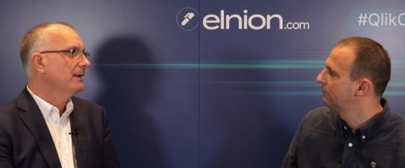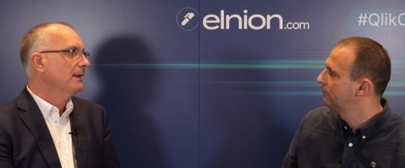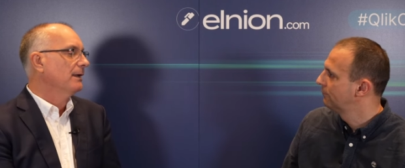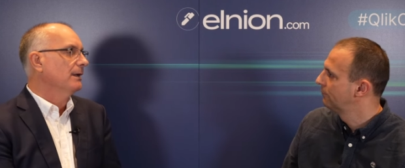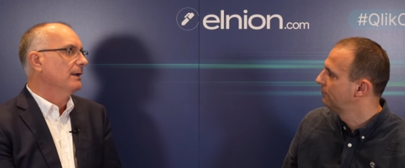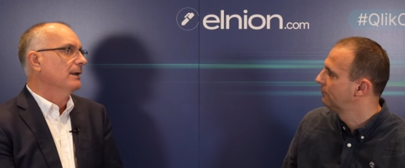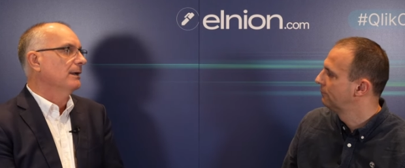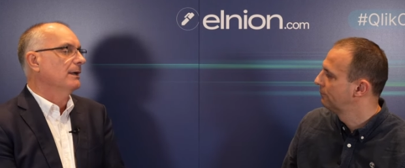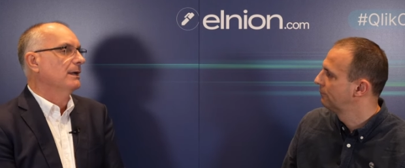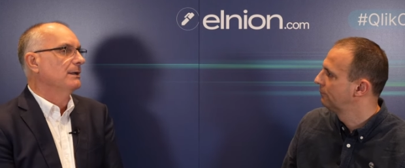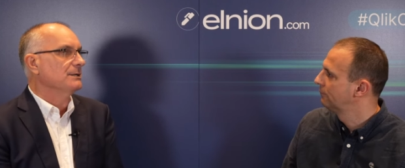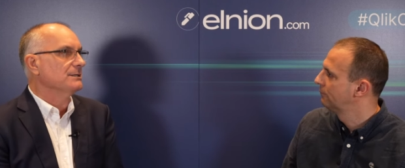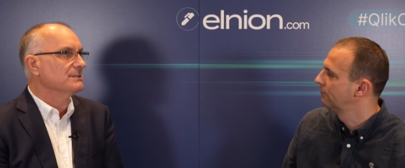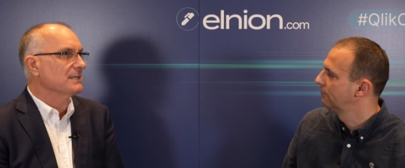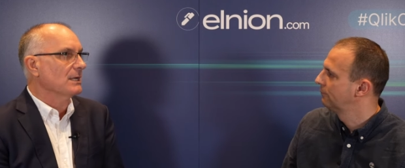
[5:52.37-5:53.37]
Speaker 1: Uh,
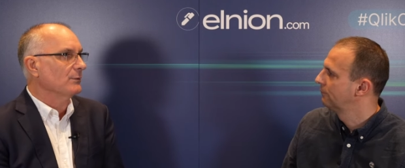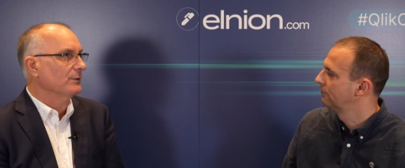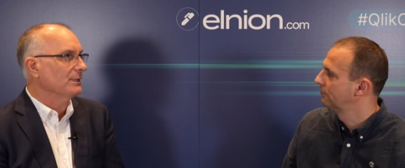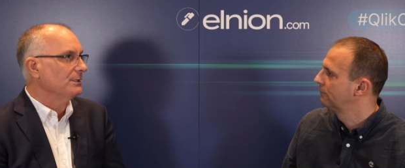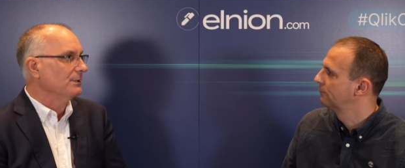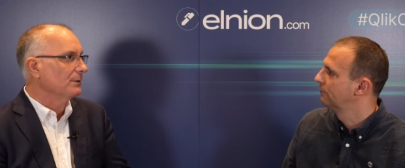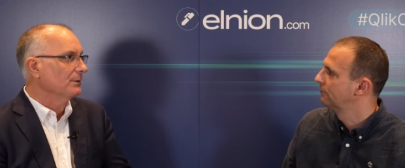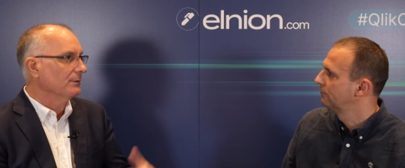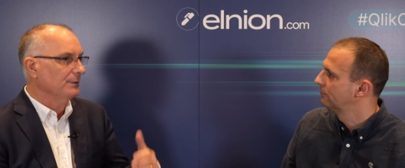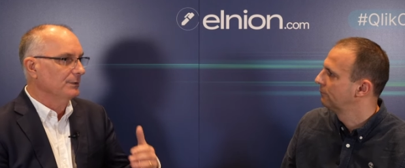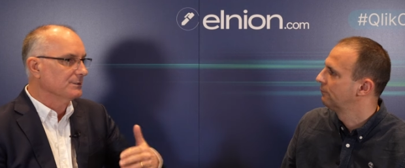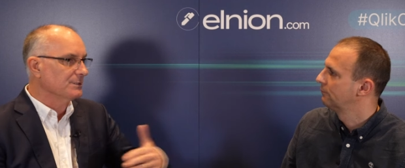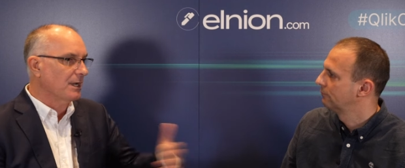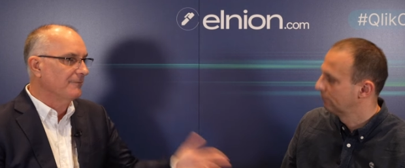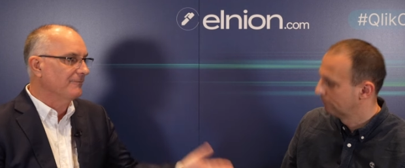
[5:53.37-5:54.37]
and you can stay within your,
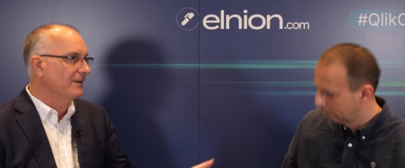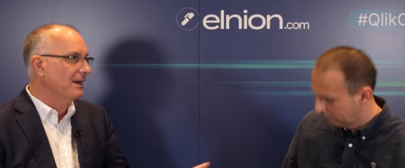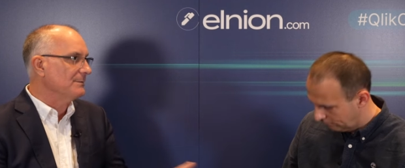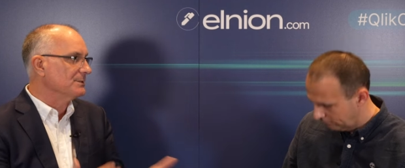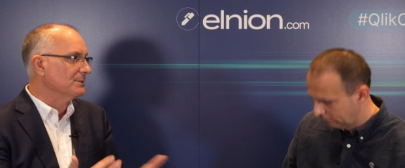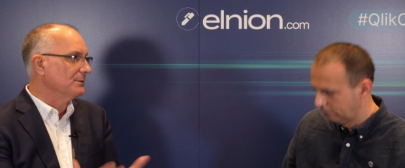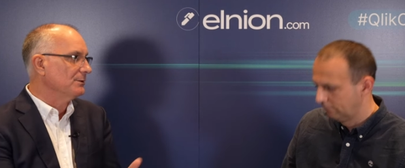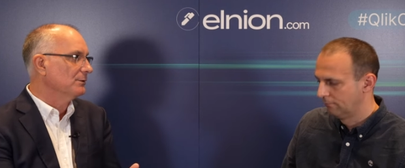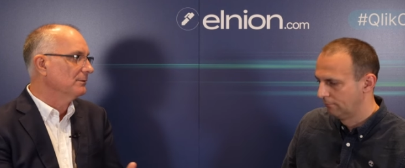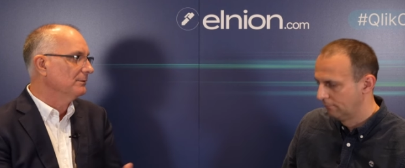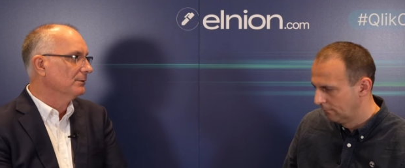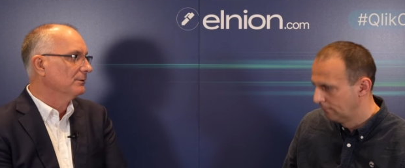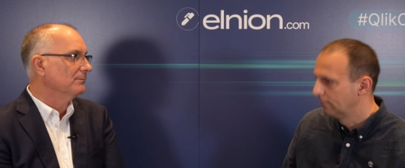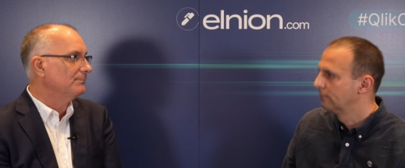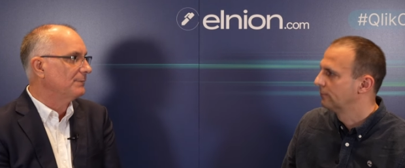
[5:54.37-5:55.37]
your time frames or your,
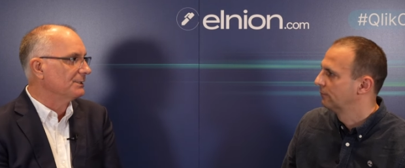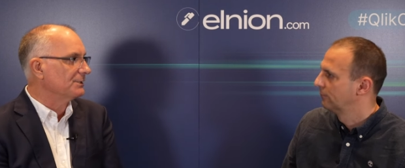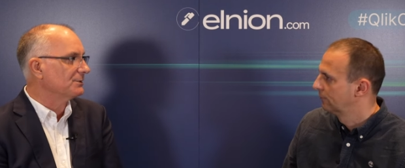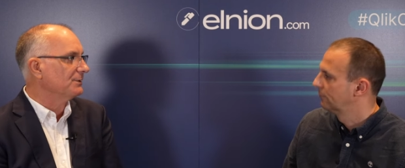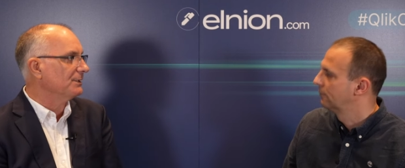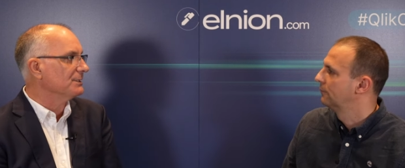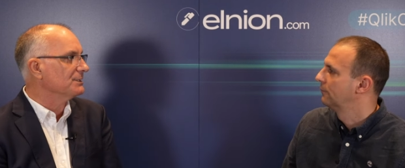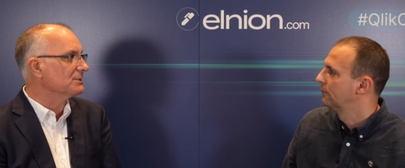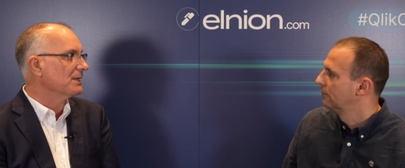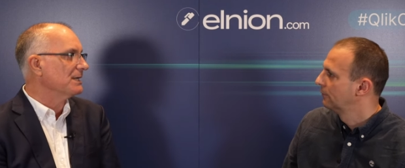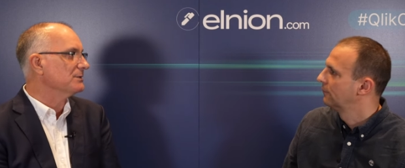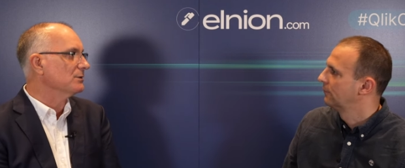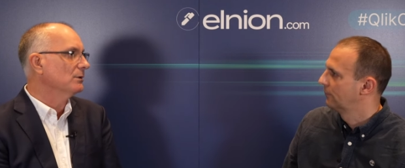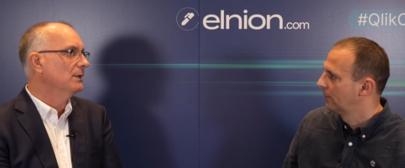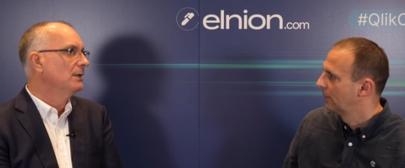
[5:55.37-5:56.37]
your budgetary
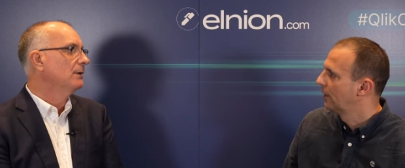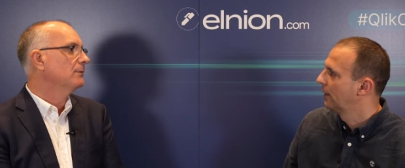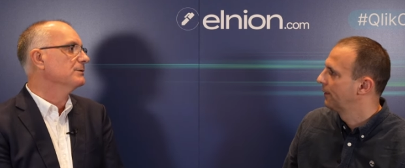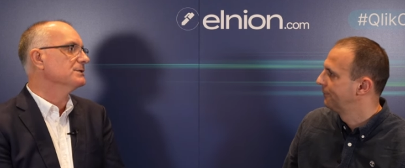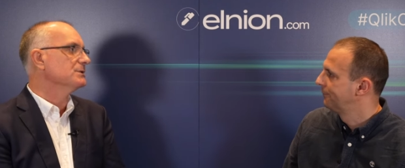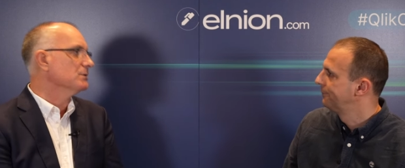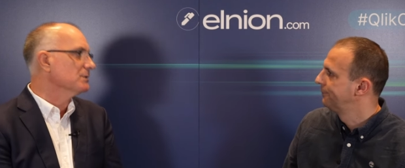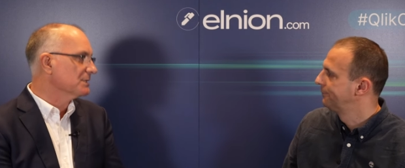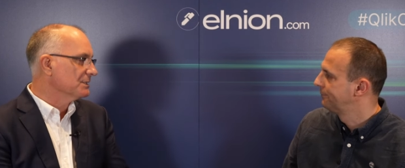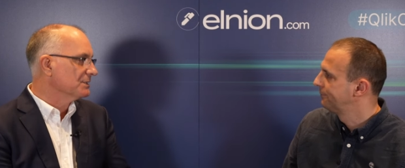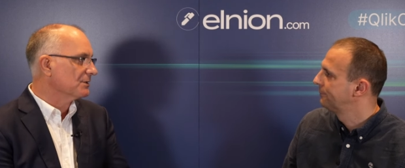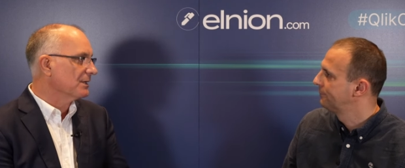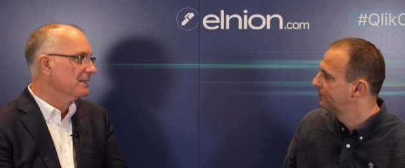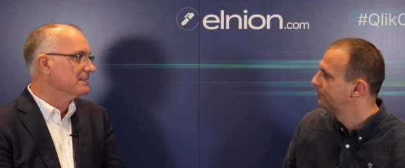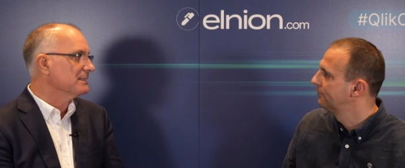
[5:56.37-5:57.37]
constraints or resource
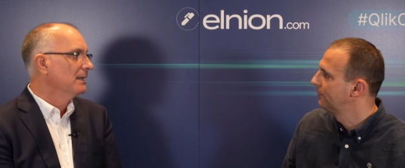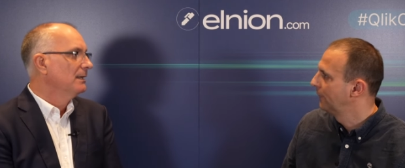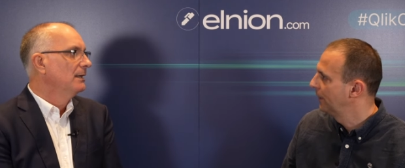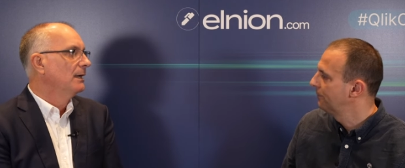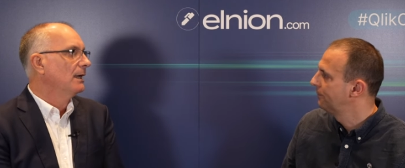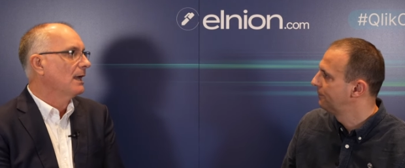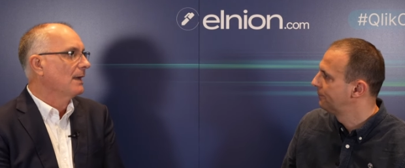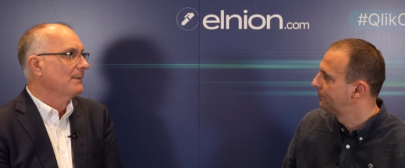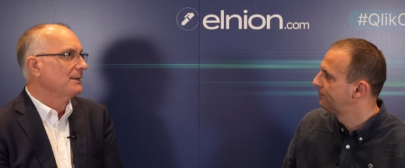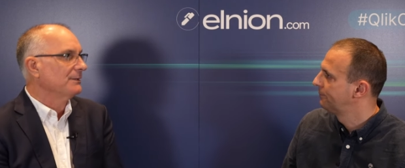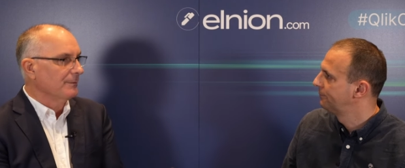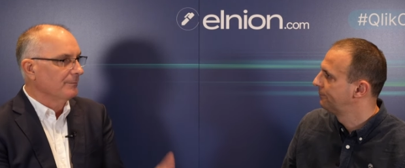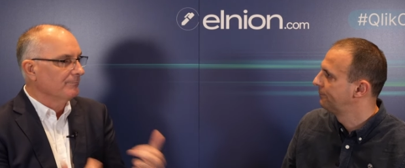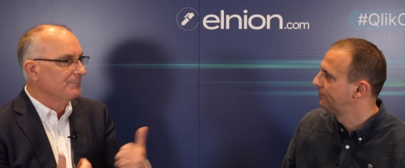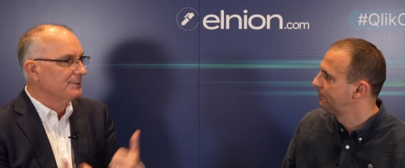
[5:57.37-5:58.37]
constraints, yeah. um, and
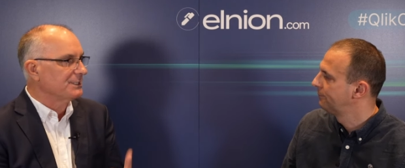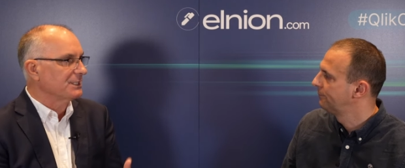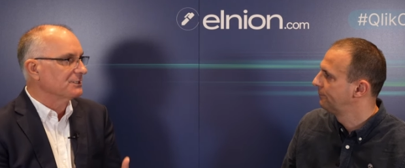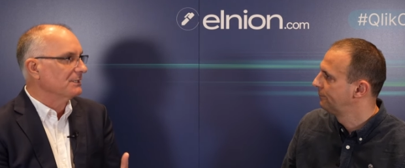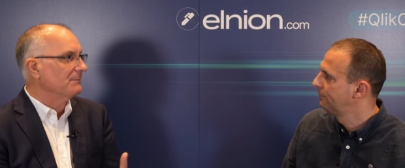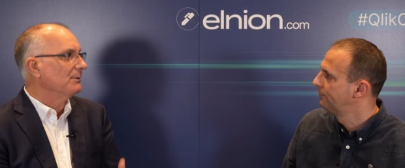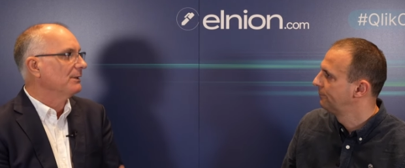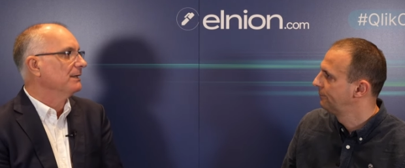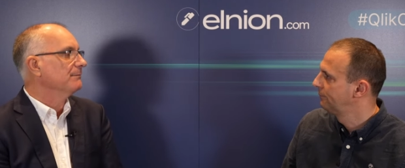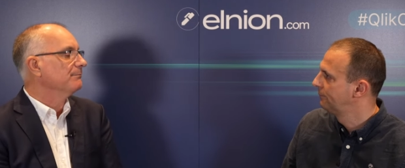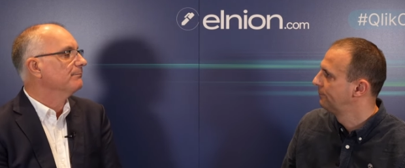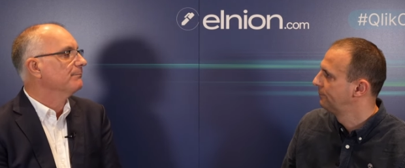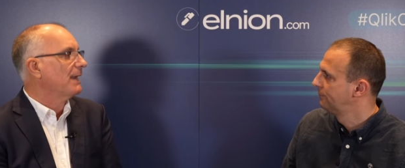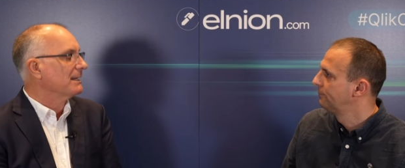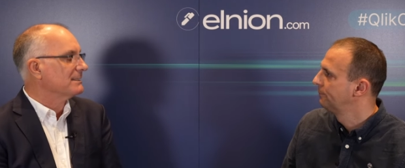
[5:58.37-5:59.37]
then potentially bring
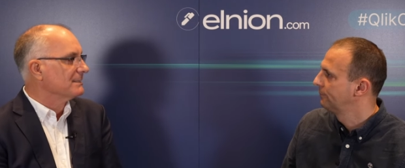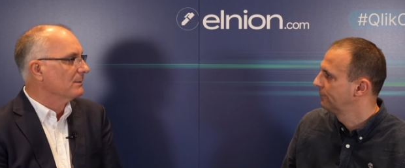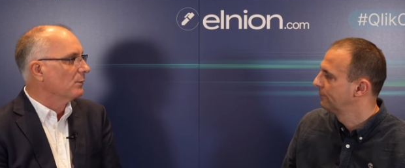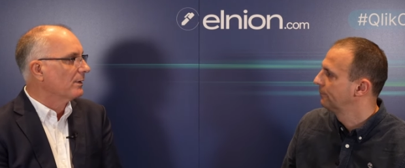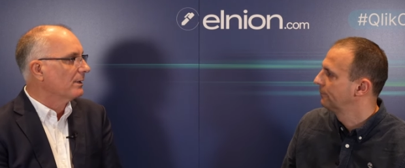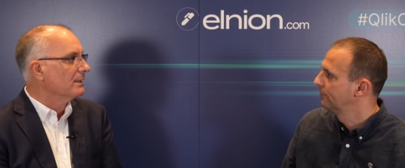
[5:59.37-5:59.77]
it back somewhere